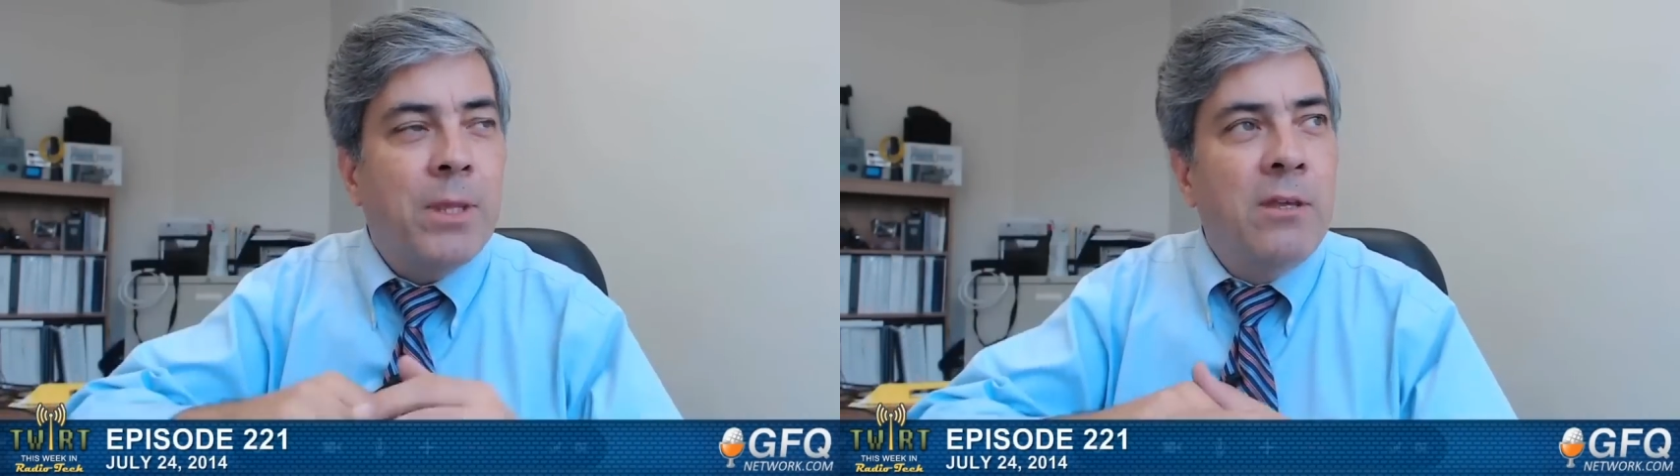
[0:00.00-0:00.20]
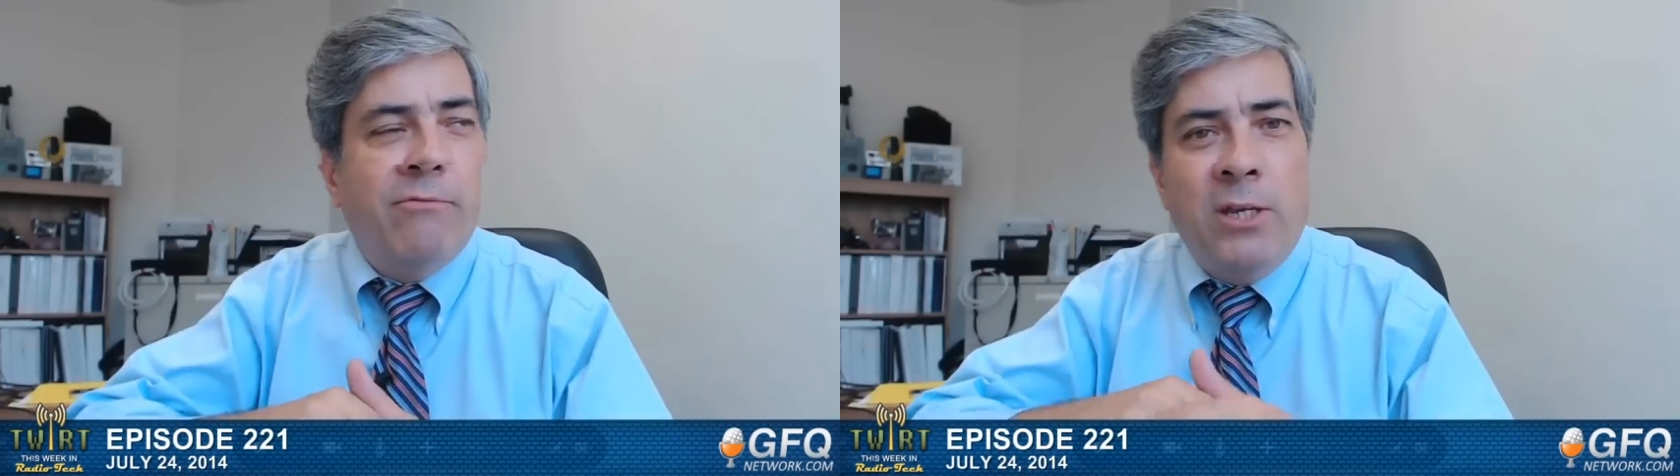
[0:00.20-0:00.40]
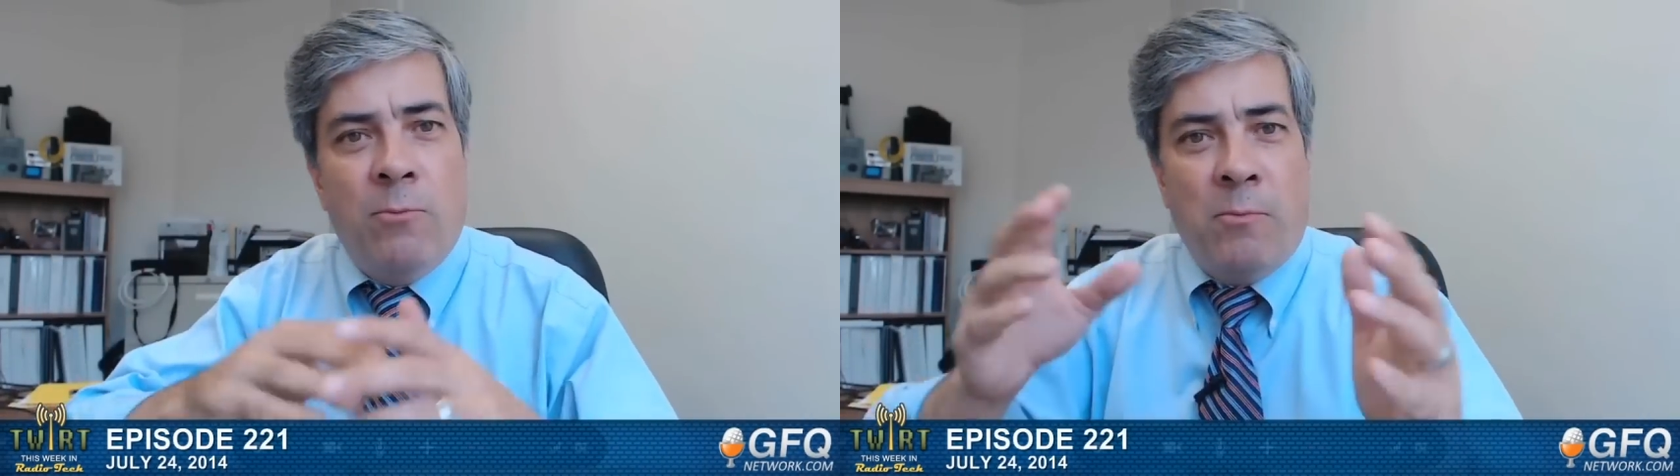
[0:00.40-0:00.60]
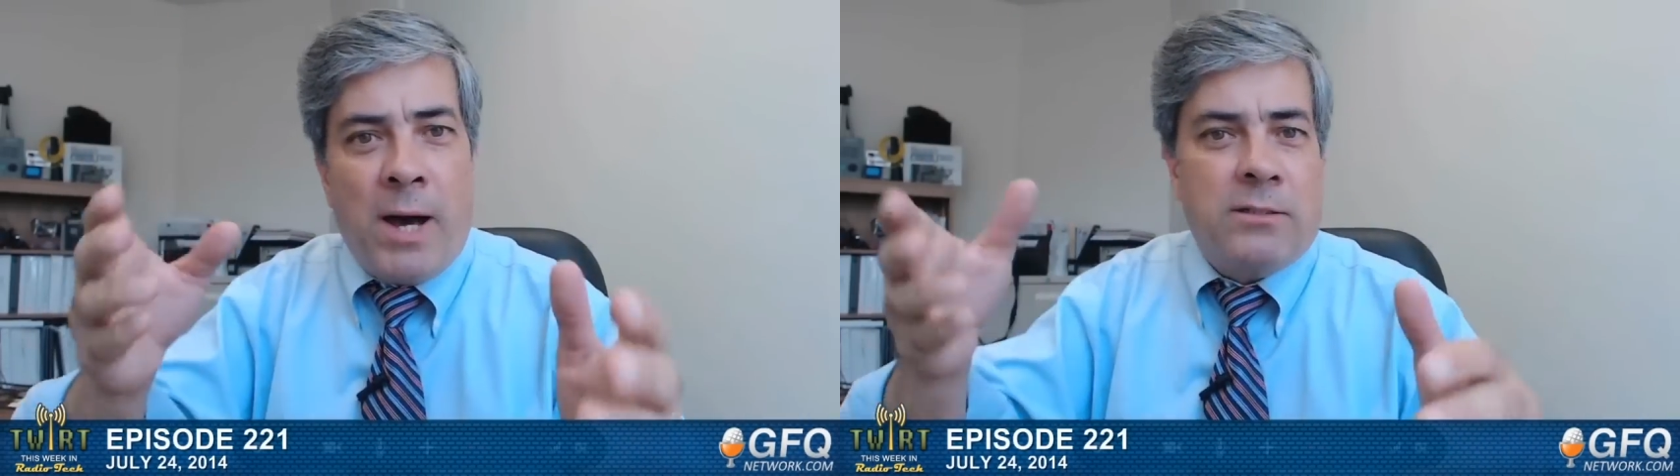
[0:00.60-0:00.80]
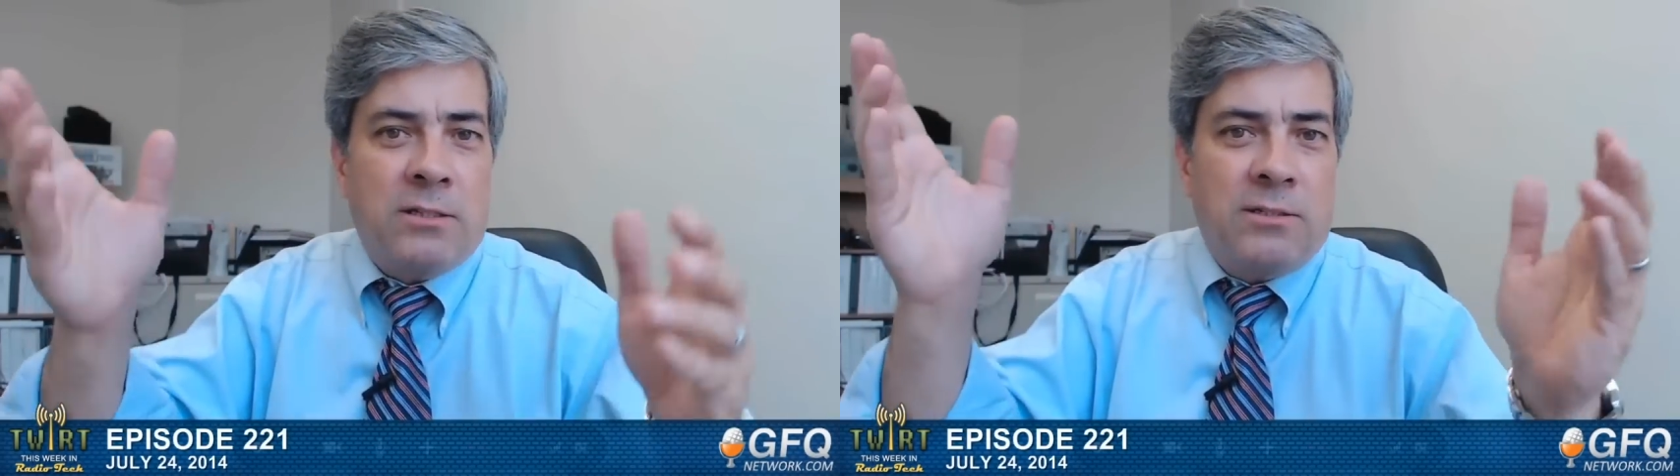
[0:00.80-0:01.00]
Vinny
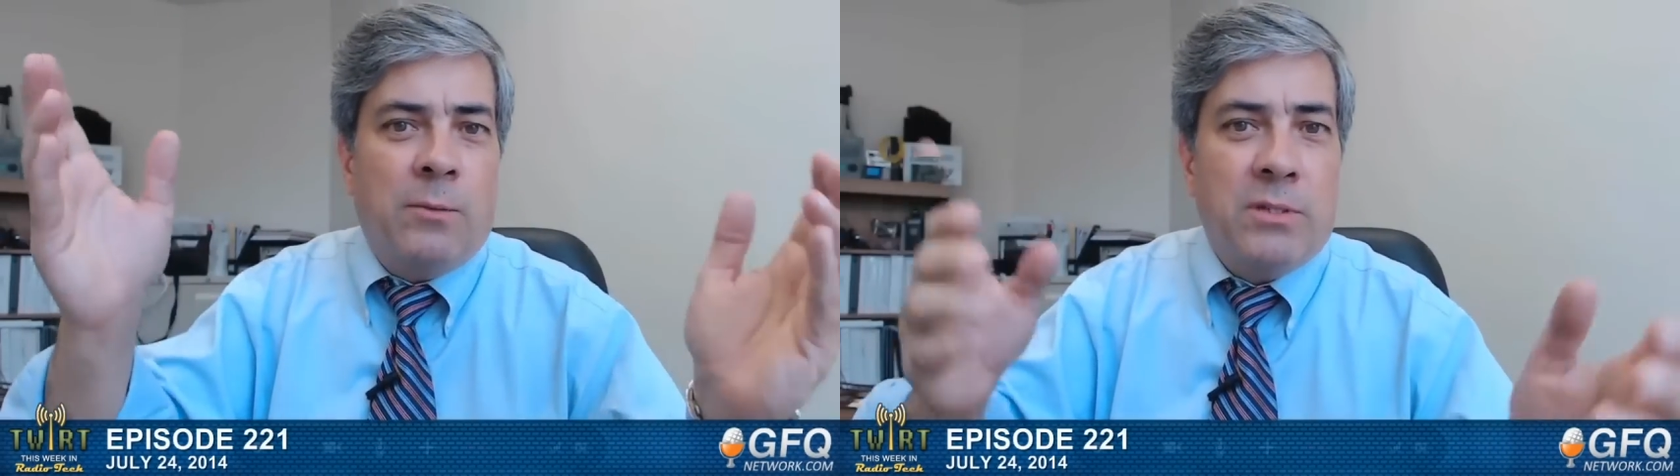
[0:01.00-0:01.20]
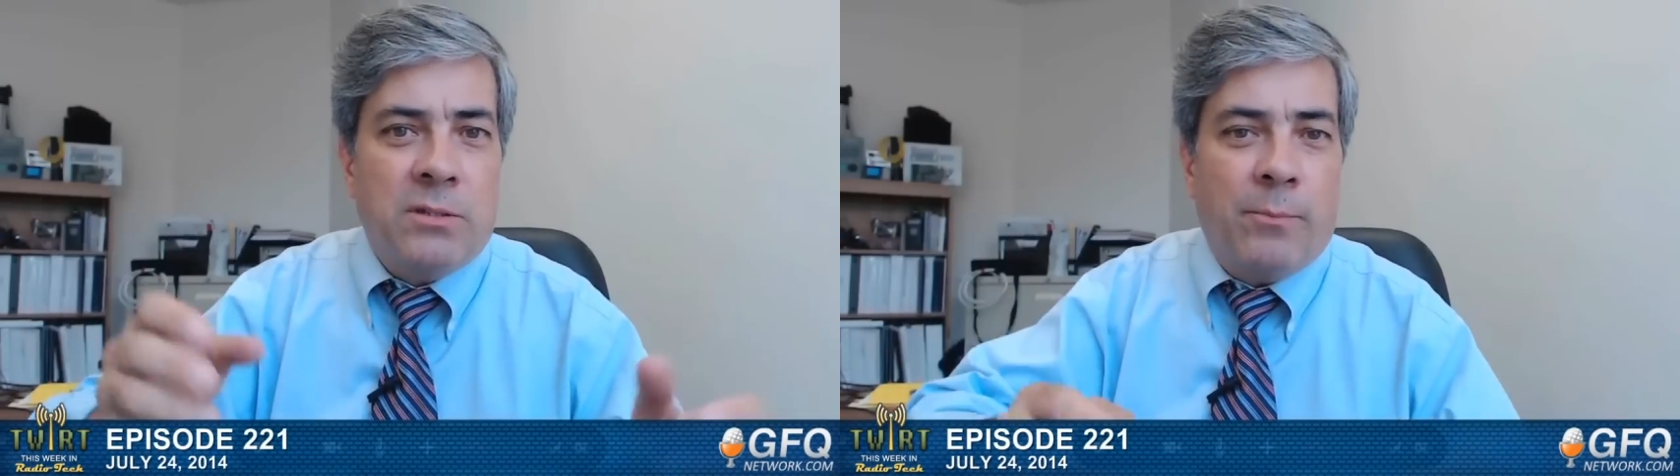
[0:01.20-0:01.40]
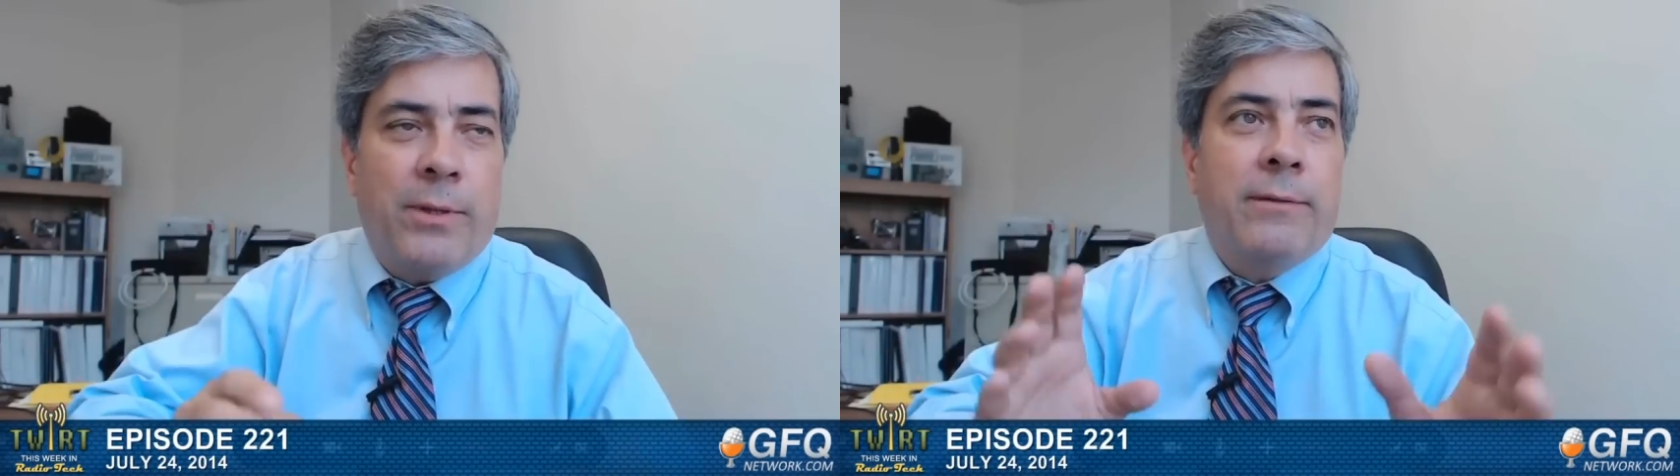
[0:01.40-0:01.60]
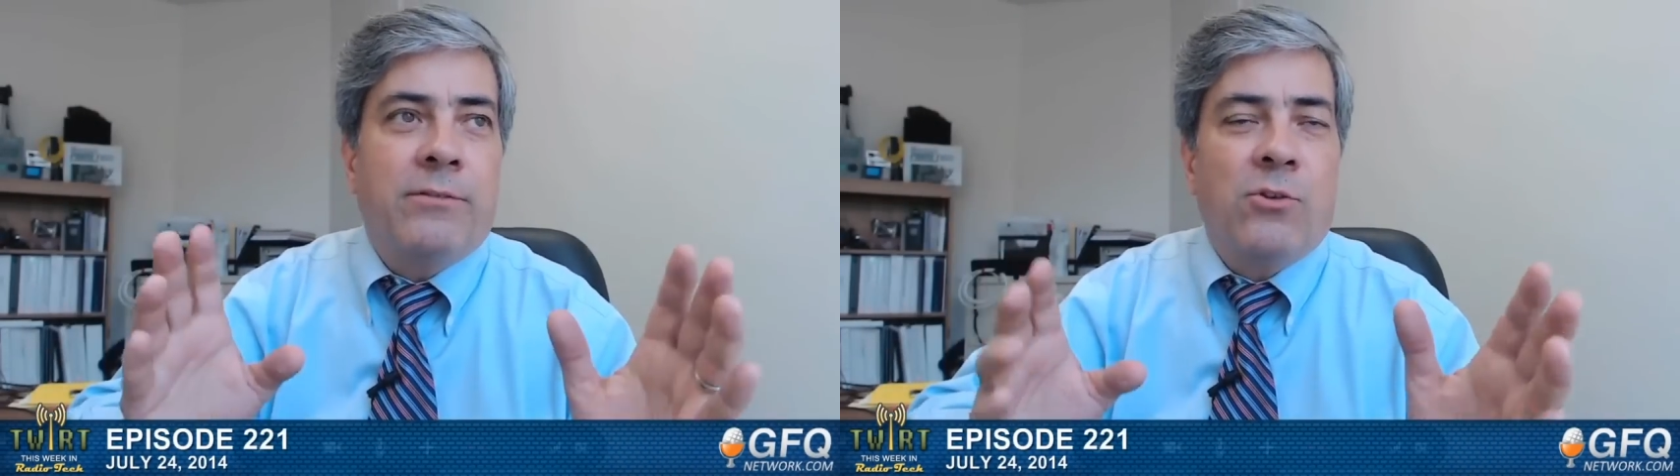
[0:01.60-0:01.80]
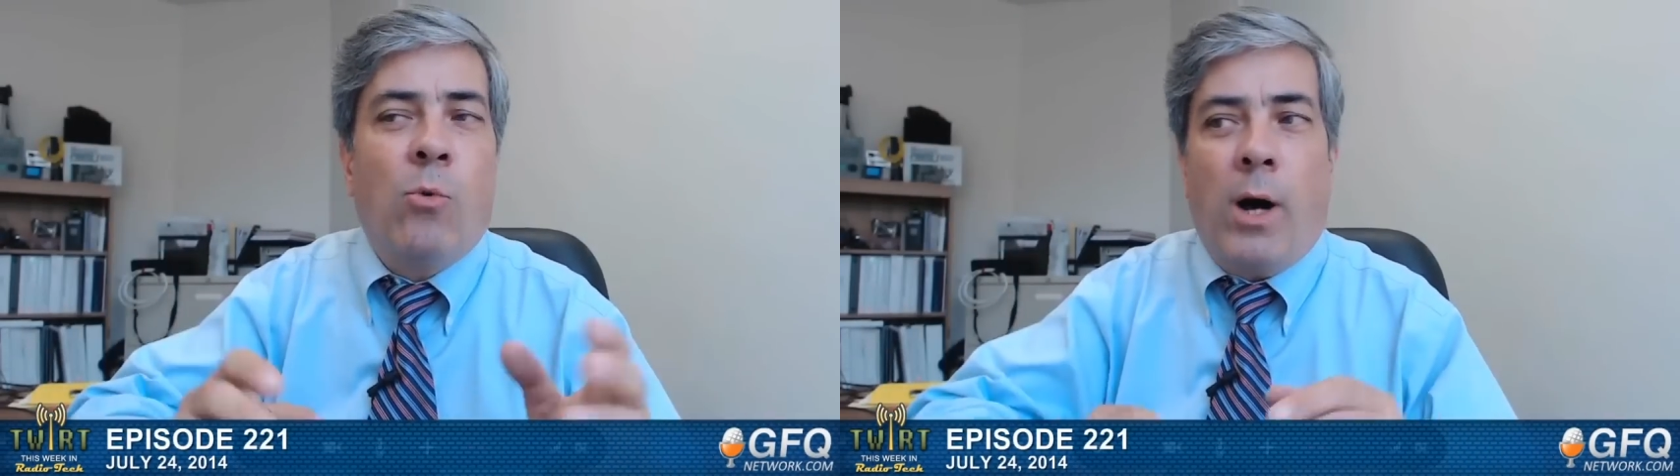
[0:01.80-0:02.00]
Bumbats could sell me something.
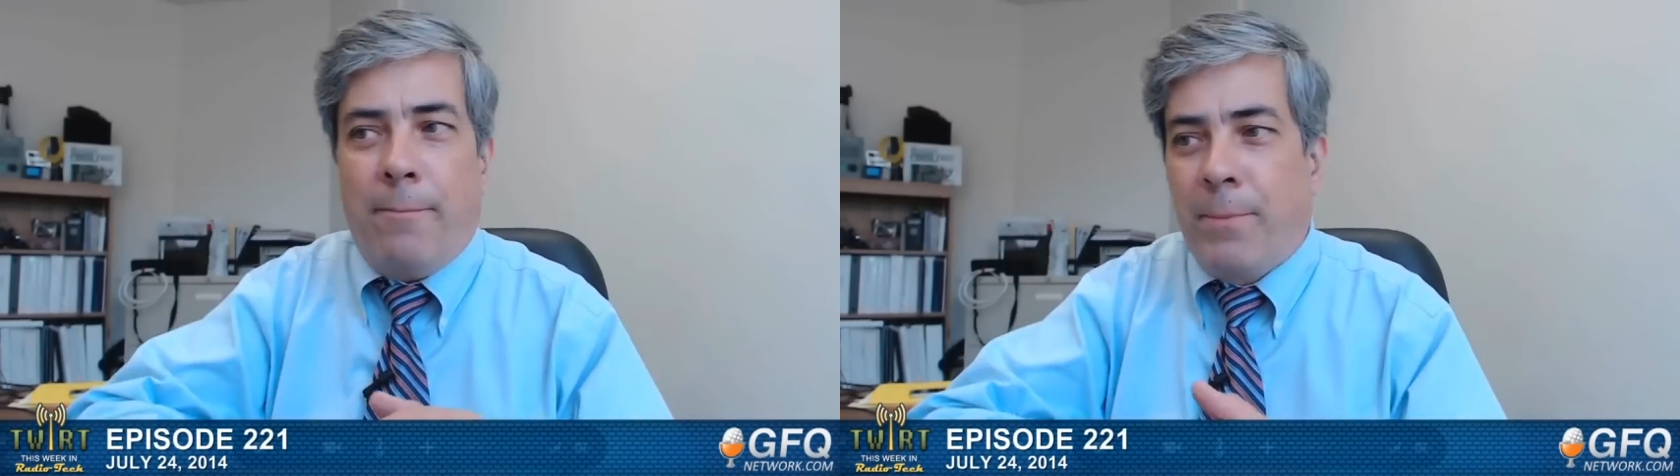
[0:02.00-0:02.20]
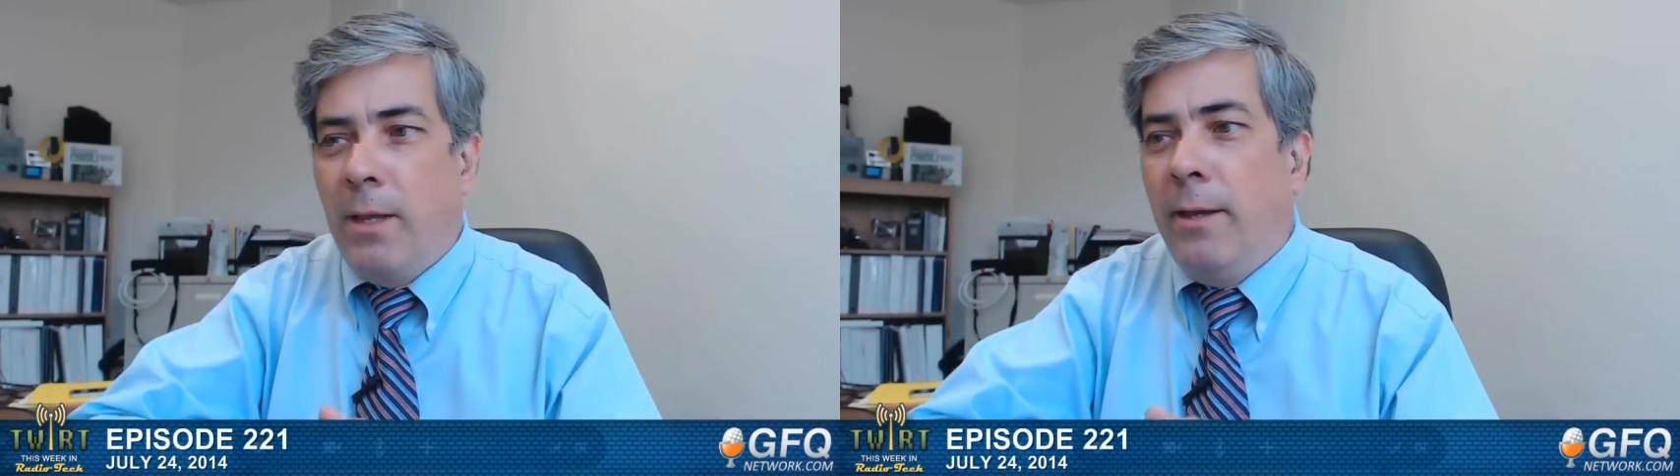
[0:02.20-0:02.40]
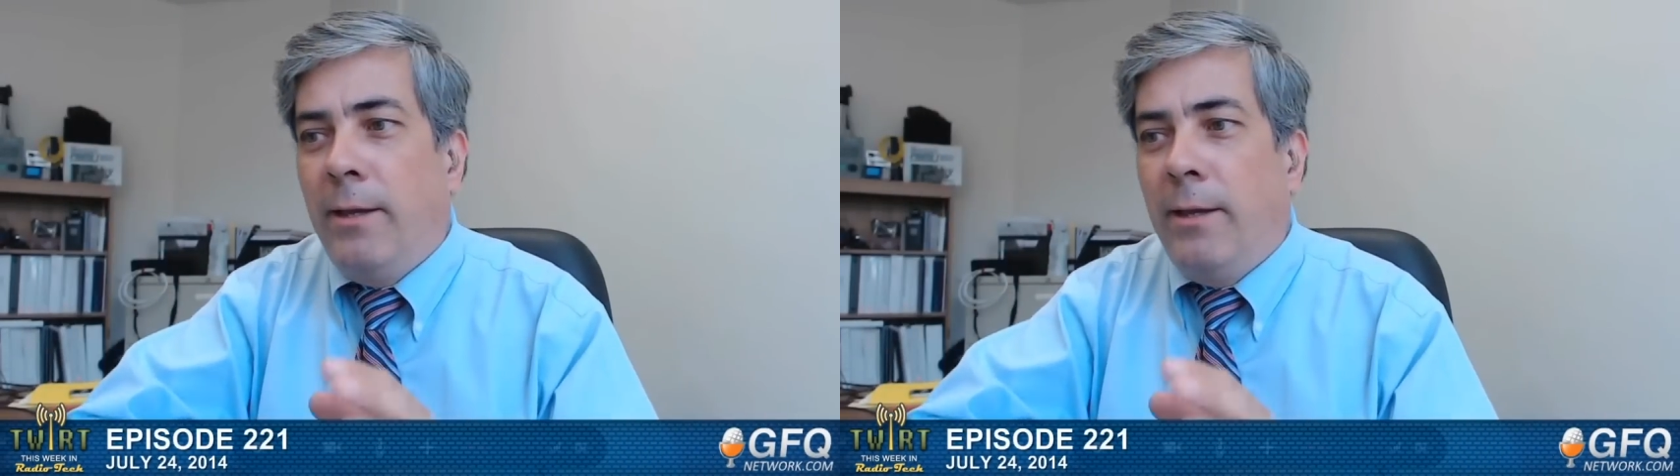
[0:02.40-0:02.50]
So what?